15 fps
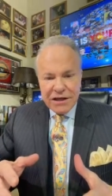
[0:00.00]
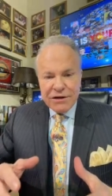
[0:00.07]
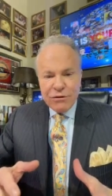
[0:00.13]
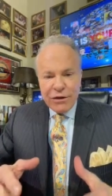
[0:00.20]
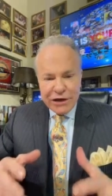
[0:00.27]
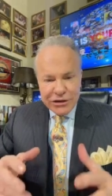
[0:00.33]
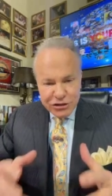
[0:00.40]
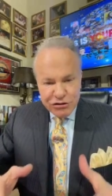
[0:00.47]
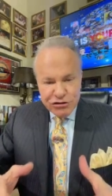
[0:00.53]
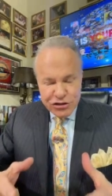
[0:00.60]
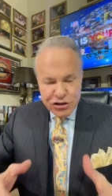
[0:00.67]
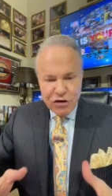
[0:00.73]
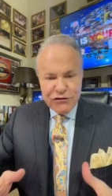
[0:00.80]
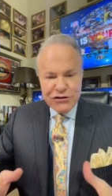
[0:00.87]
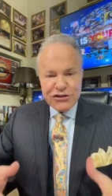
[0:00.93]
we had two
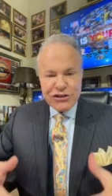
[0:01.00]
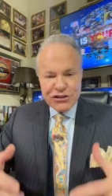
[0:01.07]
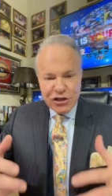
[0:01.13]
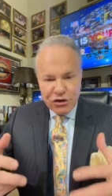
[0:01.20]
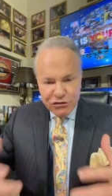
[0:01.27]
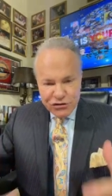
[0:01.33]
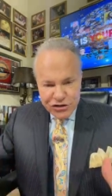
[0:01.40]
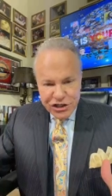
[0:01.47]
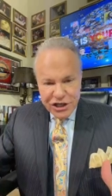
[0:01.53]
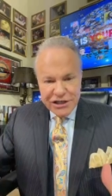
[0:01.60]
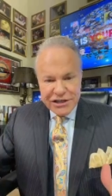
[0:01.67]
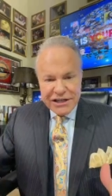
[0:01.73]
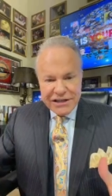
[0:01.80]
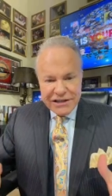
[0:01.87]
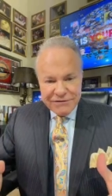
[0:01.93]
services on
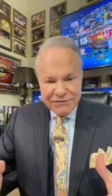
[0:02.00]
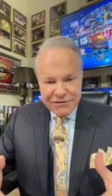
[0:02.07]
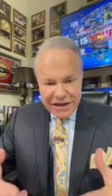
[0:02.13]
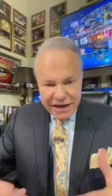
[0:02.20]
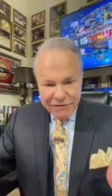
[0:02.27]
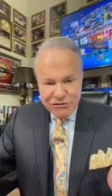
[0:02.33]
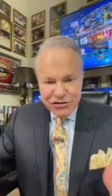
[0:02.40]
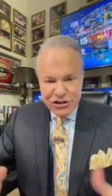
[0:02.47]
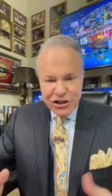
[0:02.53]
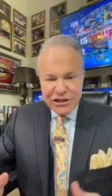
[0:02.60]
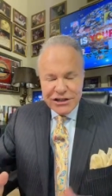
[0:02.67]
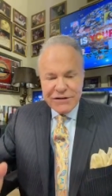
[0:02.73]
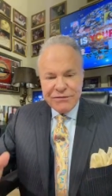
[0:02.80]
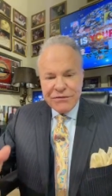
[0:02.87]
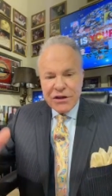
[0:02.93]
Sunday every
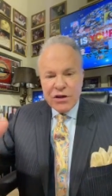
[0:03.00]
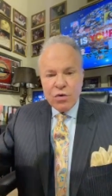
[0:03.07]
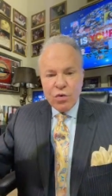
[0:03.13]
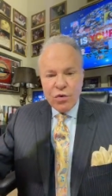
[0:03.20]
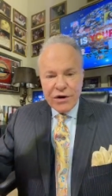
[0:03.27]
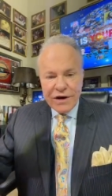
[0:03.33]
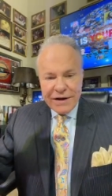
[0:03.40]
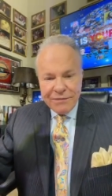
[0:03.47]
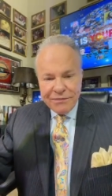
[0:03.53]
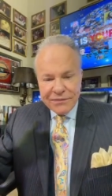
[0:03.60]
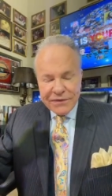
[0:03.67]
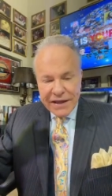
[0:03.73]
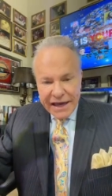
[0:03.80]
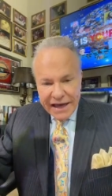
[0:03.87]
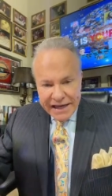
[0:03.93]
Sunday, one at
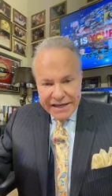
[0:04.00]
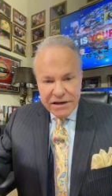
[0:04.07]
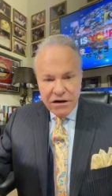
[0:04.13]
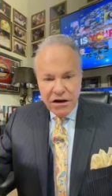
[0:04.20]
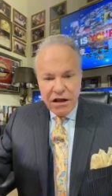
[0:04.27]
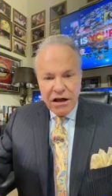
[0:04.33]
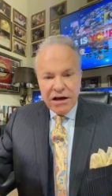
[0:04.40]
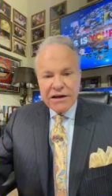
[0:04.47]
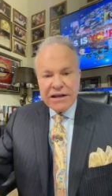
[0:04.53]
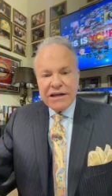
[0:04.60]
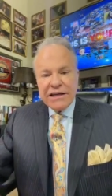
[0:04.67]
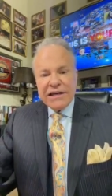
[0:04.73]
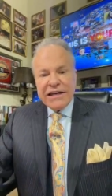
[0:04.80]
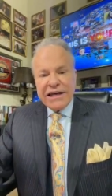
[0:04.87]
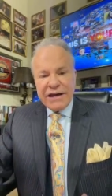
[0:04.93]
8 o'clock
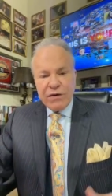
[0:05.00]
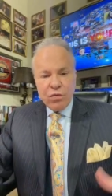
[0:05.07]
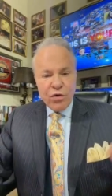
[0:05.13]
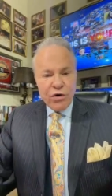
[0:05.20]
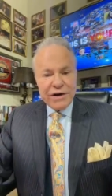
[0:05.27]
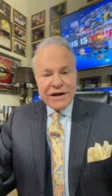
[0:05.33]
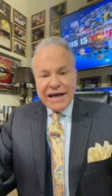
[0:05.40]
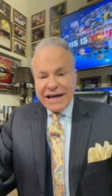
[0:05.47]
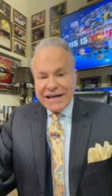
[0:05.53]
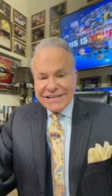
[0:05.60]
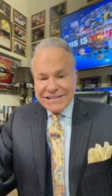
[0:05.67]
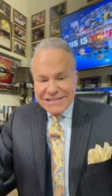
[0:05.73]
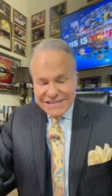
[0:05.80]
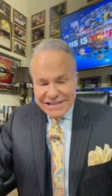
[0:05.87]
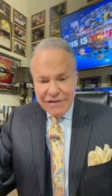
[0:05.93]
and one at
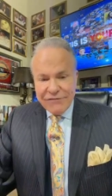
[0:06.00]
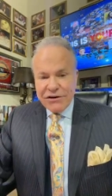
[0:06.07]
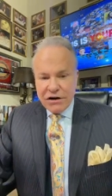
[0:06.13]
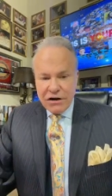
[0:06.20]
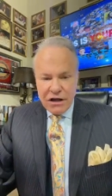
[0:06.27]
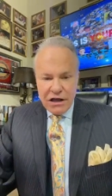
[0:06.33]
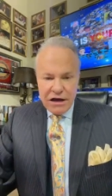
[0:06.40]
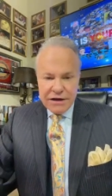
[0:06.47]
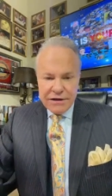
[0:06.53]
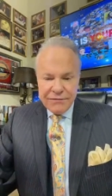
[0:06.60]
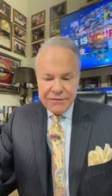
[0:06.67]
7 o'clock